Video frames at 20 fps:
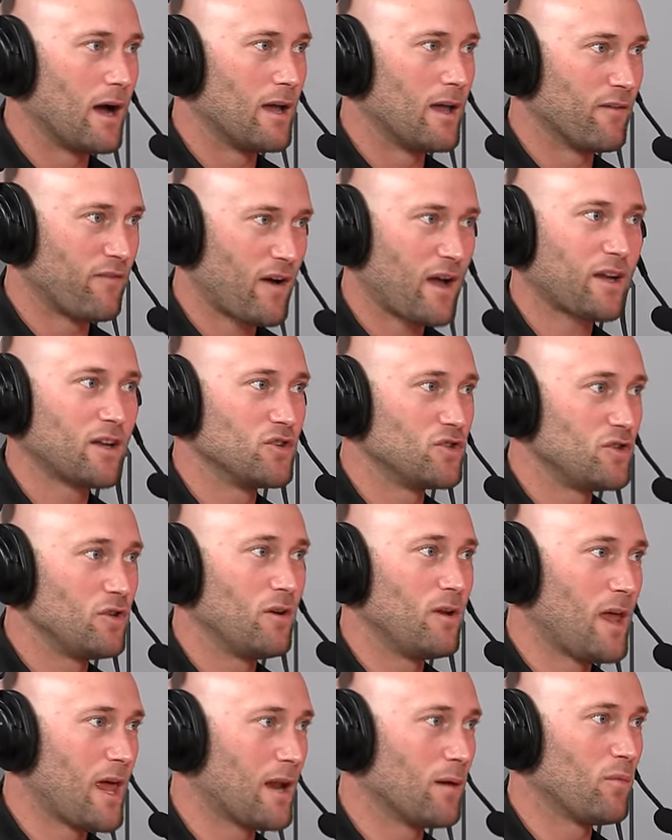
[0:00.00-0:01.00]
if I can
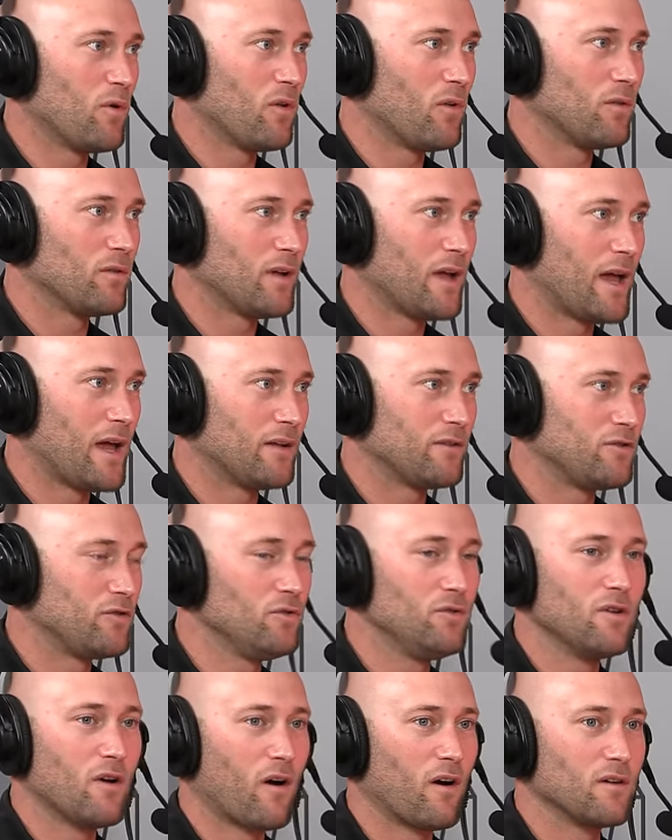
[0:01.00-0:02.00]
shoot an animal at
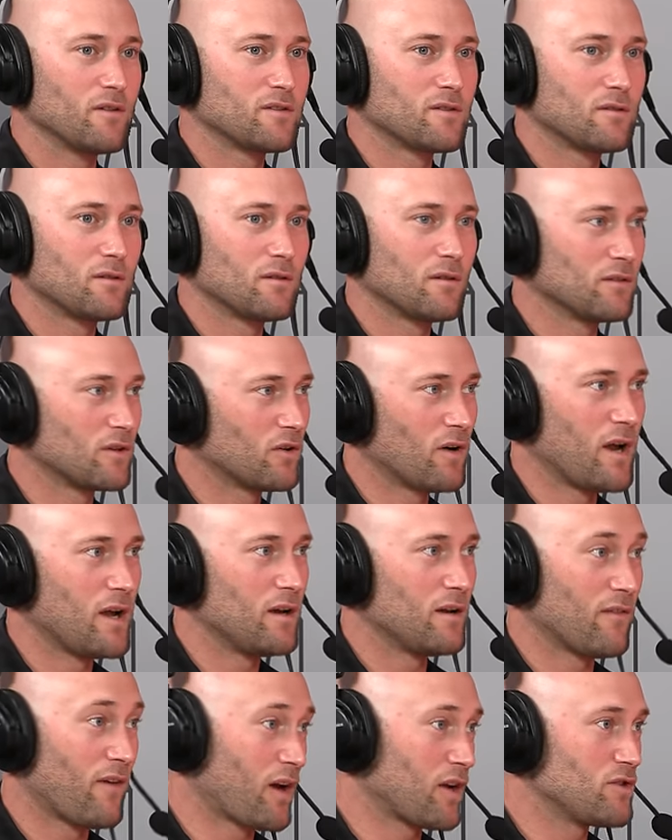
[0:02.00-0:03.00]
two yards,
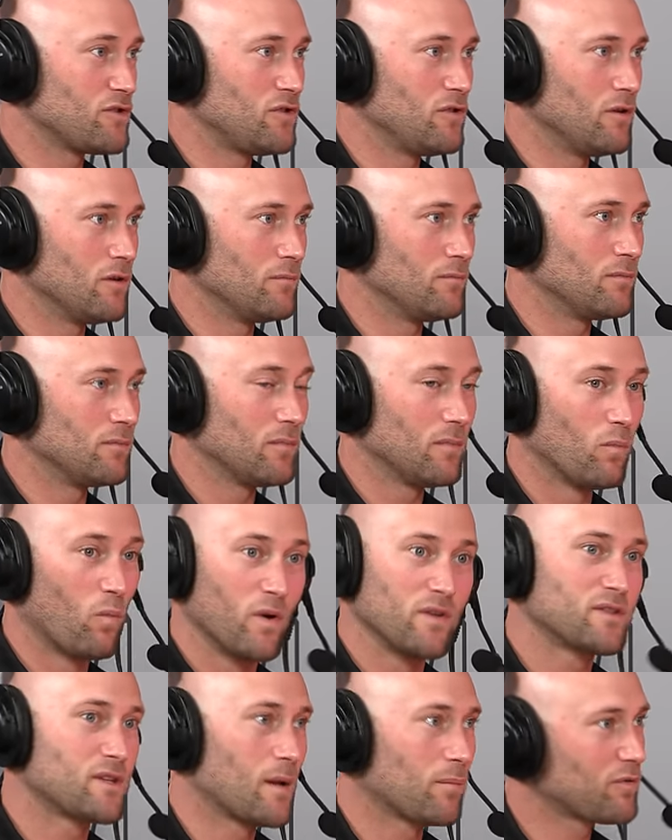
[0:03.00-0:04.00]
great. If I can shoot them
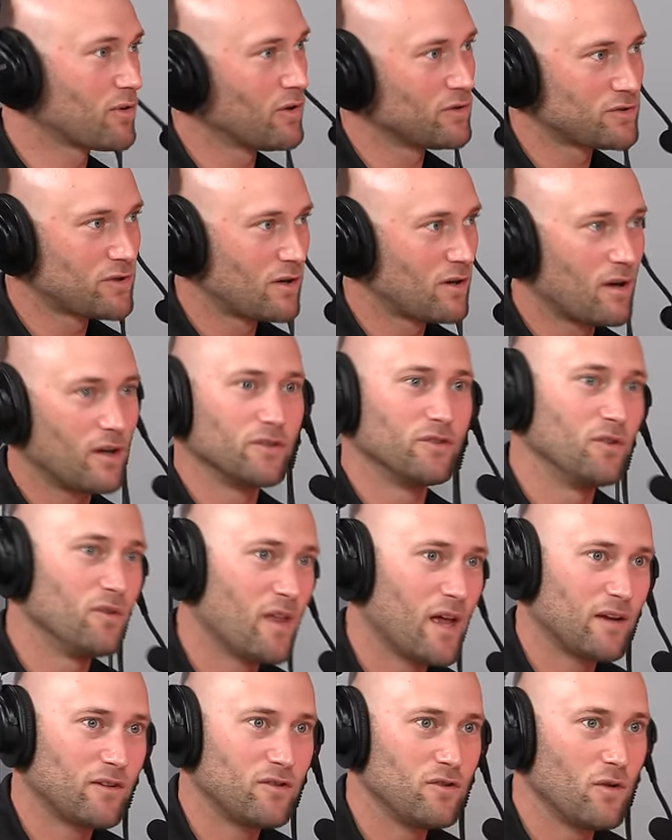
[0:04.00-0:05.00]
one step closer, I'll do
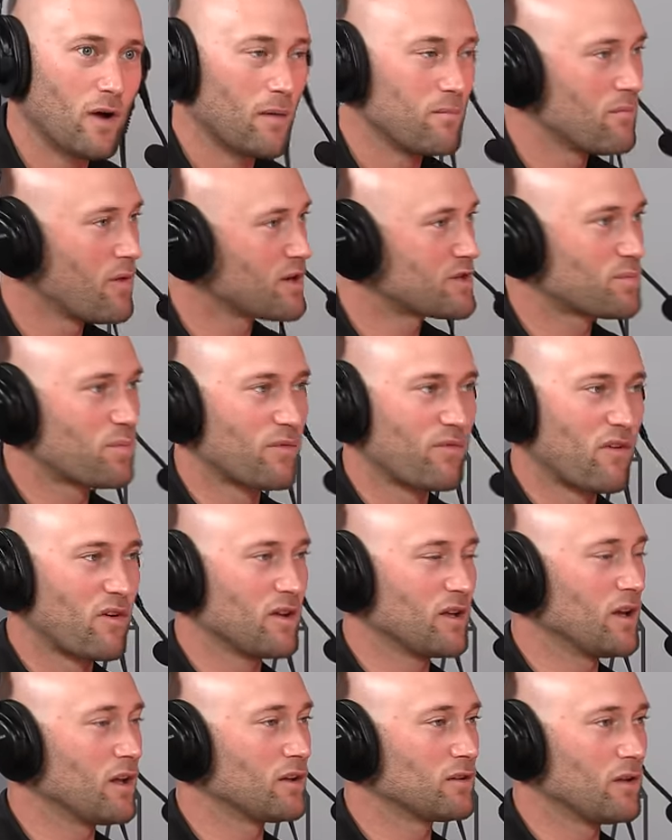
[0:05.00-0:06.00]
that too. I much prefer
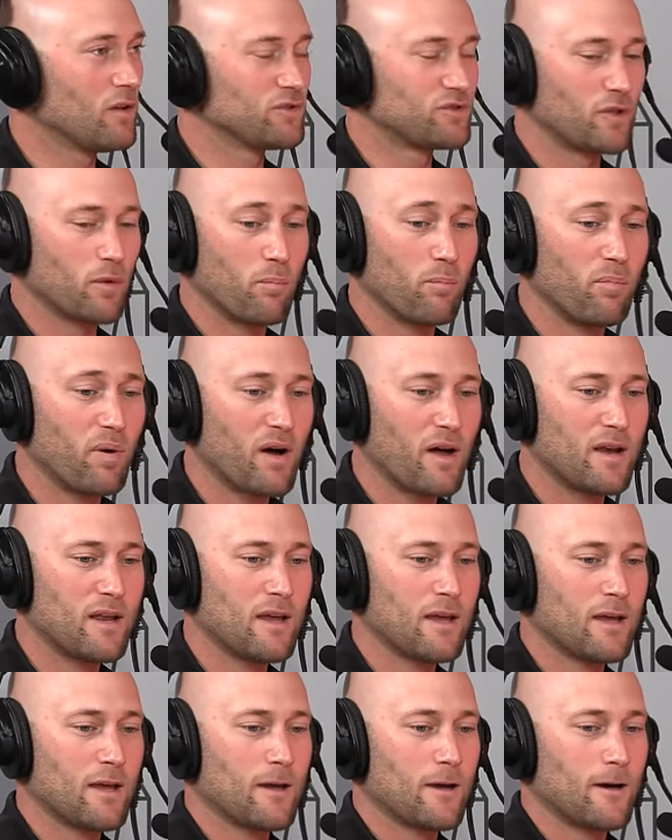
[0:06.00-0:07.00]
to get closer, but
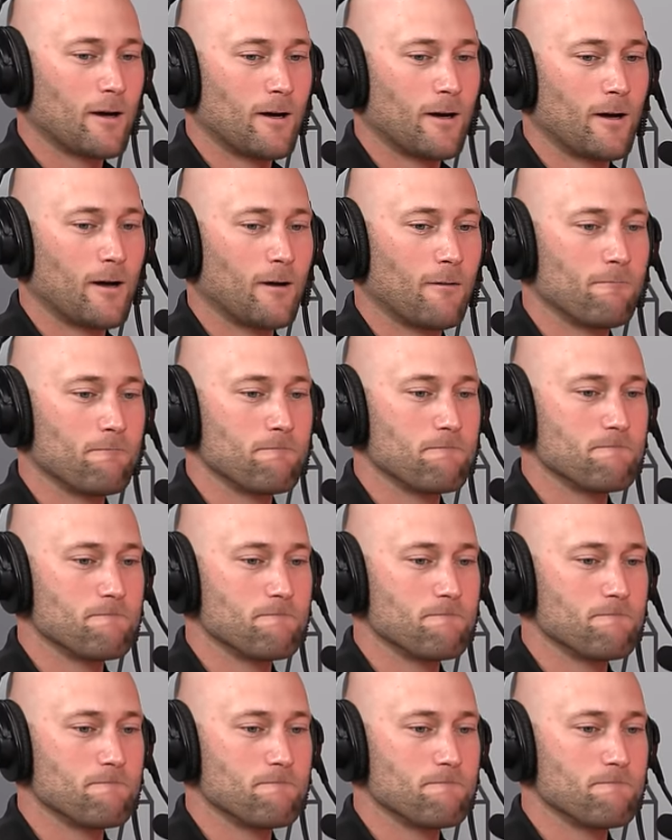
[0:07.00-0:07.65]
uh,